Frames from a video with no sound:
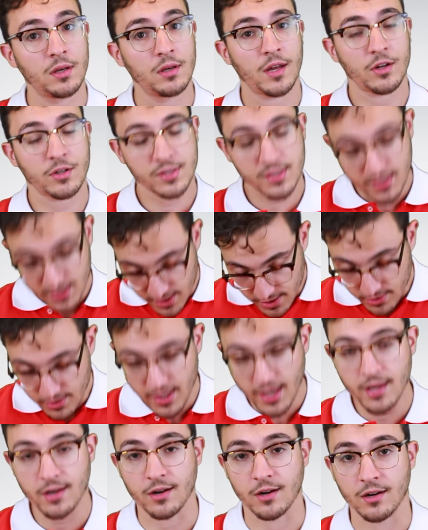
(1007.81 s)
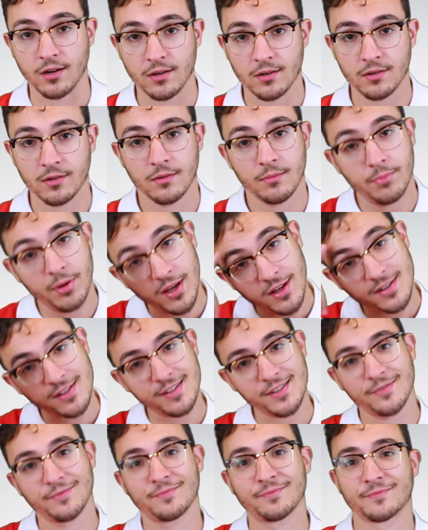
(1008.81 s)
and I'll see you later.
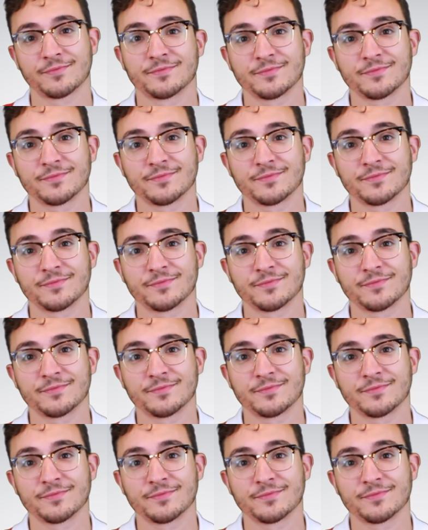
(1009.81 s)
Peace.